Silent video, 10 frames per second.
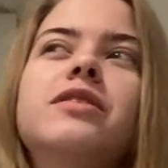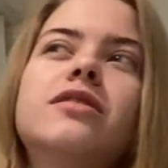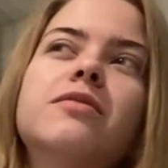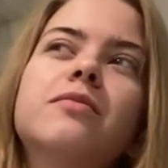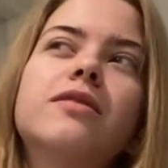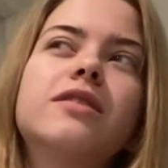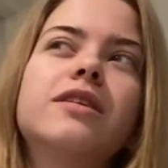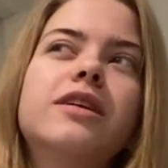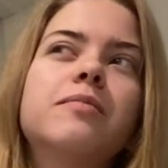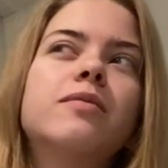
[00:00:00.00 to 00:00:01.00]
we don't want
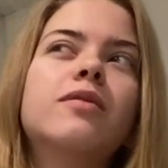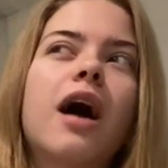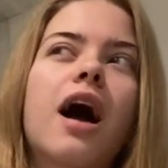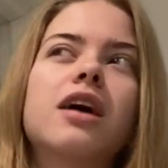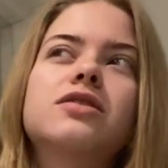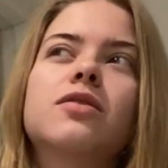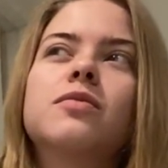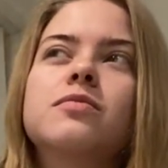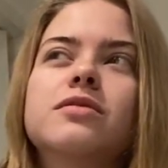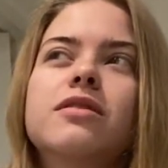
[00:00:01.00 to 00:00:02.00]
any more ash
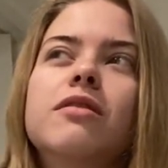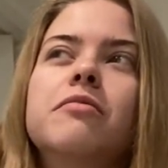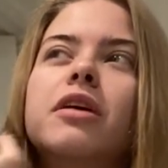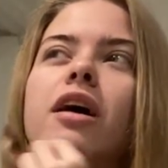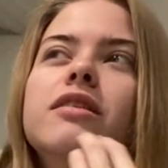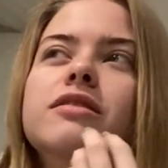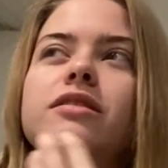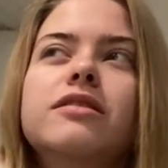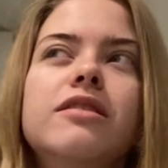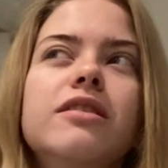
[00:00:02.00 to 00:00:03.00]
holes in our
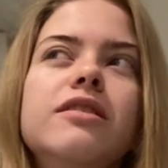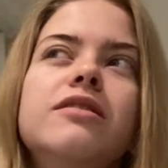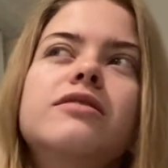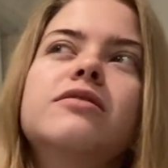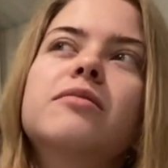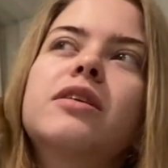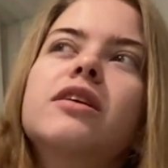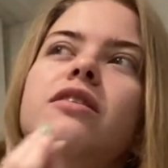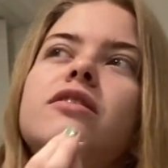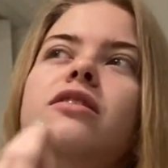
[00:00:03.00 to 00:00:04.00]
reality. There's
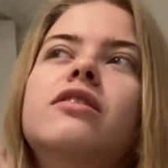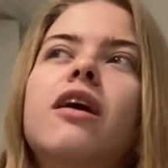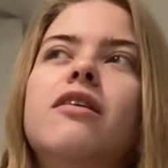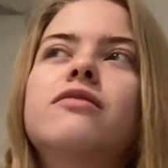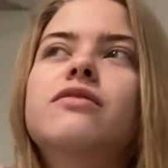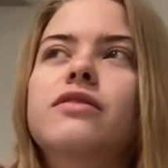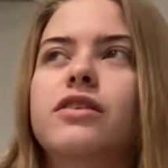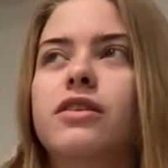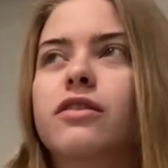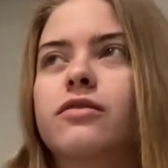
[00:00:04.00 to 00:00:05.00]
already enough,
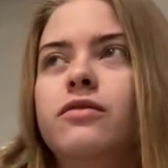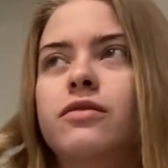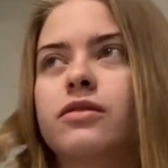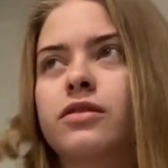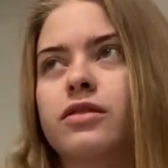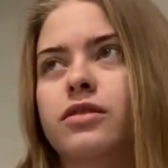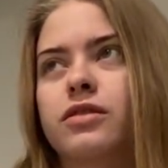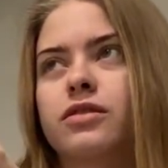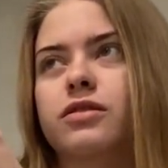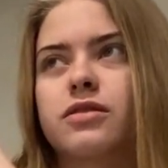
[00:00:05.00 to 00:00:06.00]
you know?
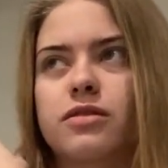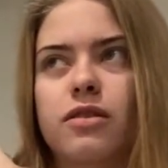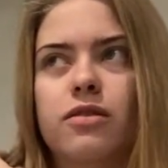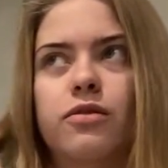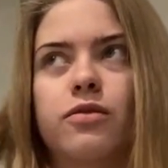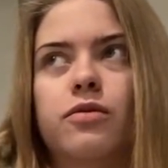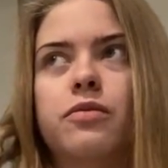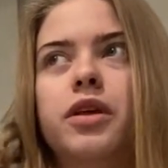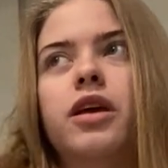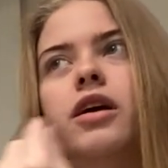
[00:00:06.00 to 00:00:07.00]
So,
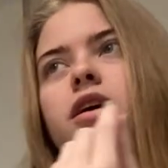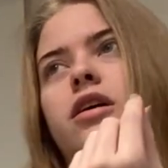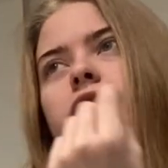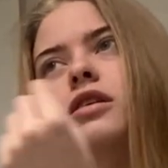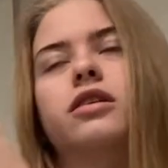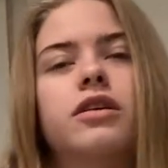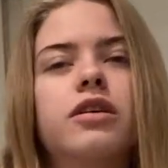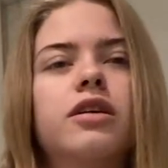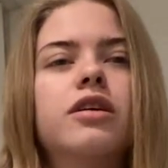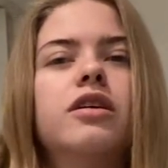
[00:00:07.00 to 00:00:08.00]
yeah.
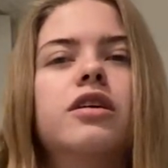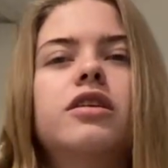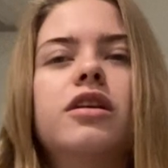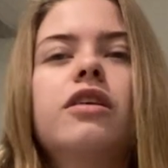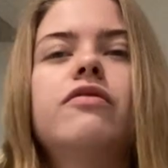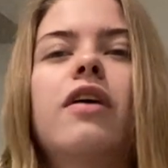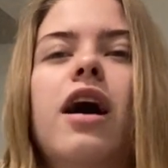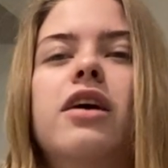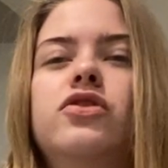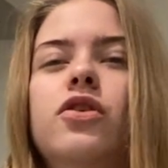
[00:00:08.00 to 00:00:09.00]
Enough
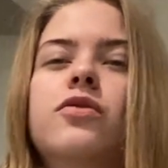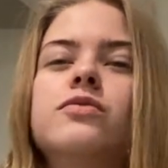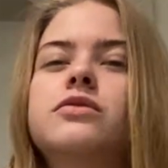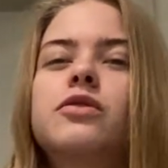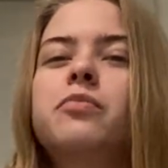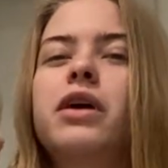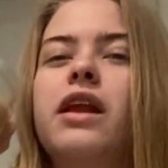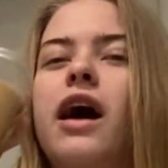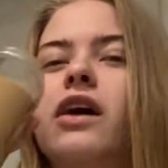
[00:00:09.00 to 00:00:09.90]
ash holes. Don't be an